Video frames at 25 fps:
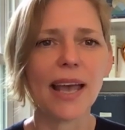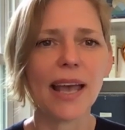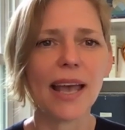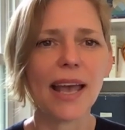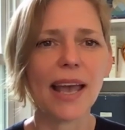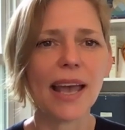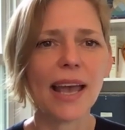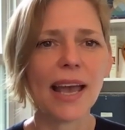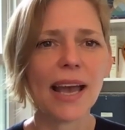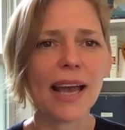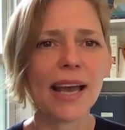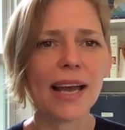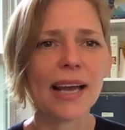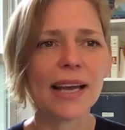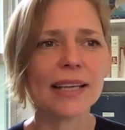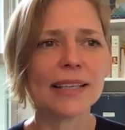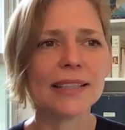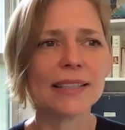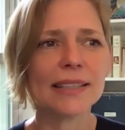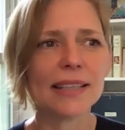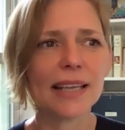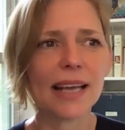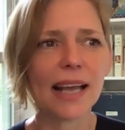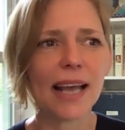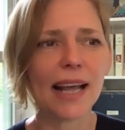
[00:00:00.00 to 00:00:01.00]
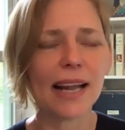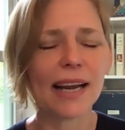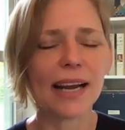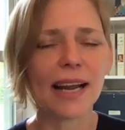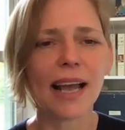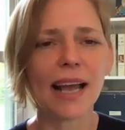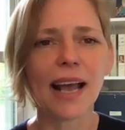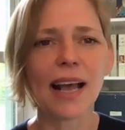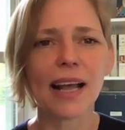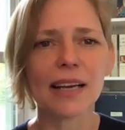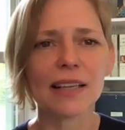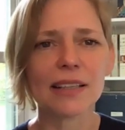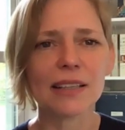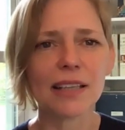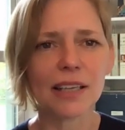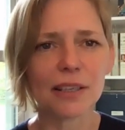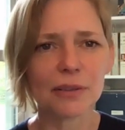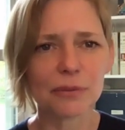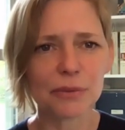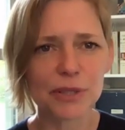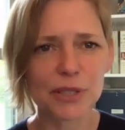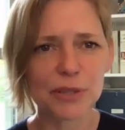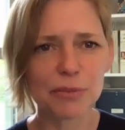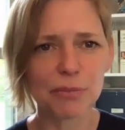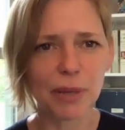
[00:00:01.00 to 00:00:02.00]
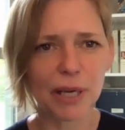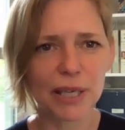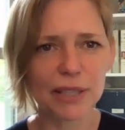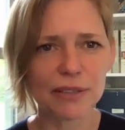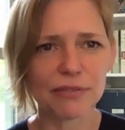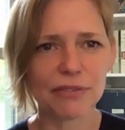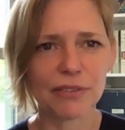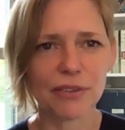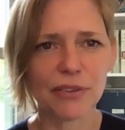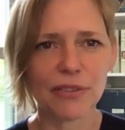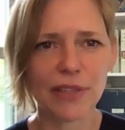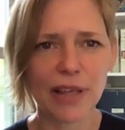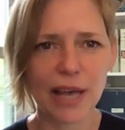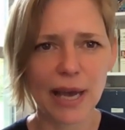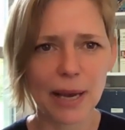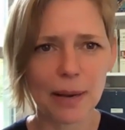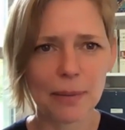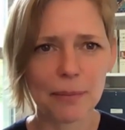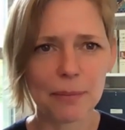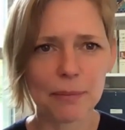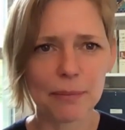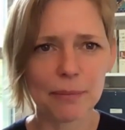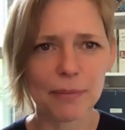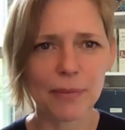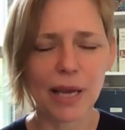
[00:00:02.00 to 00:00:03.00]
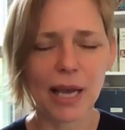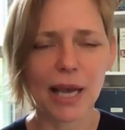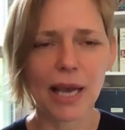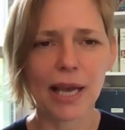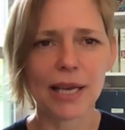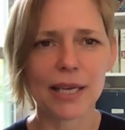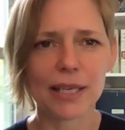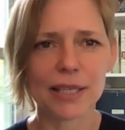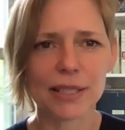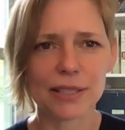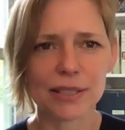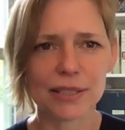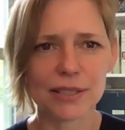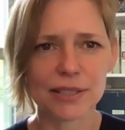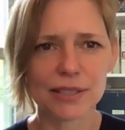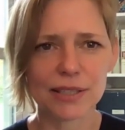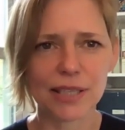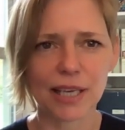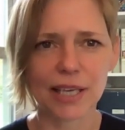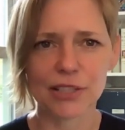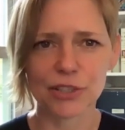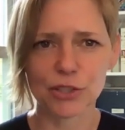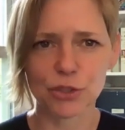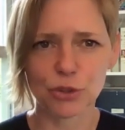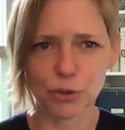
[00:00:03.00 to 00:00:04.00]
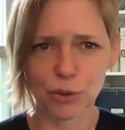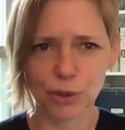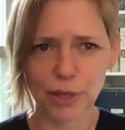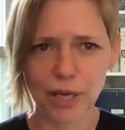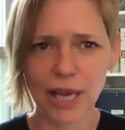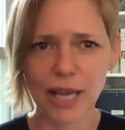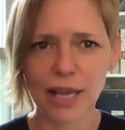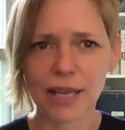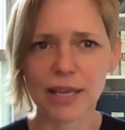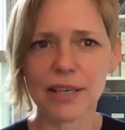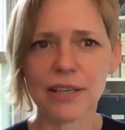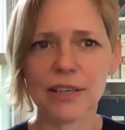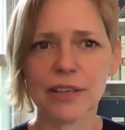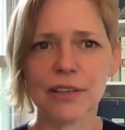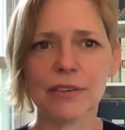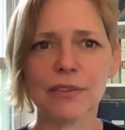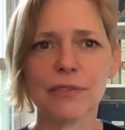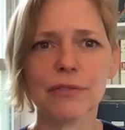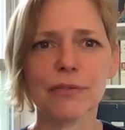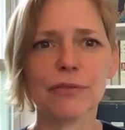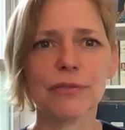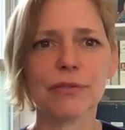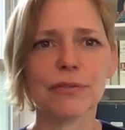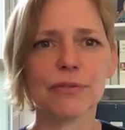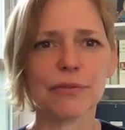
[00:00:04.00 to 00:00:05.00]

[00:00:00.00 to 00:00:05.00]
and and I had a lot of respect for them as as creative